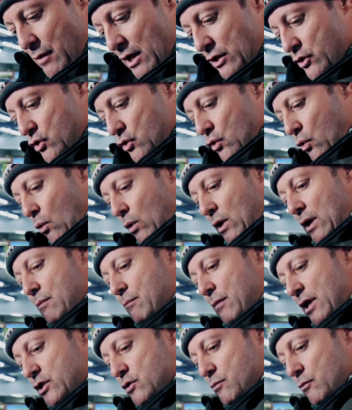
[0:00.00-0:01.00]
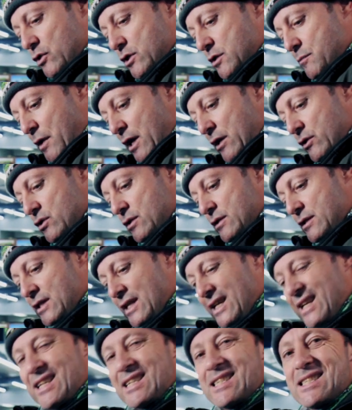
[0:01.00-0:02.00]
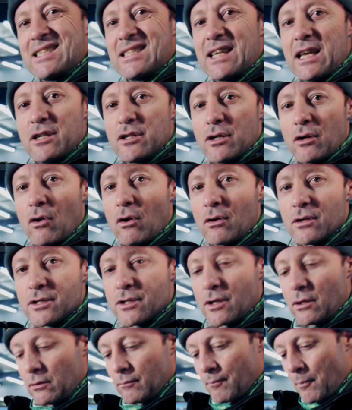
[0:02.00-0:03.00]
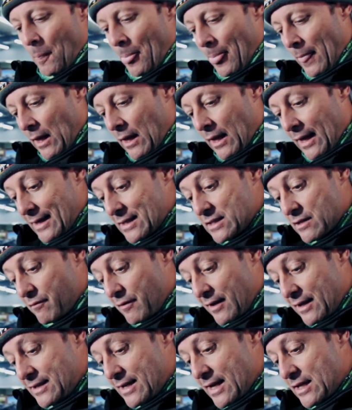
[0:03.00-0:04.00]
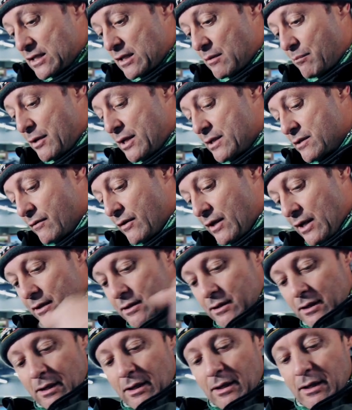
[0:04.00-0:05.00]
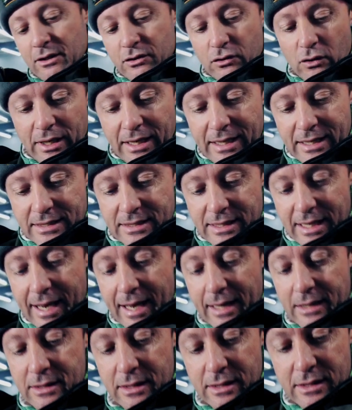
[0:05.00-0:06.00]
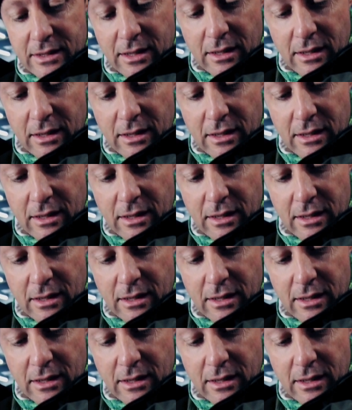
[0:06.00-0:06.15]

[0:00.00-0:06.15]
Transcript: much taller, much more spacious center console, and it's a fantastic piece of kit. It's got easy access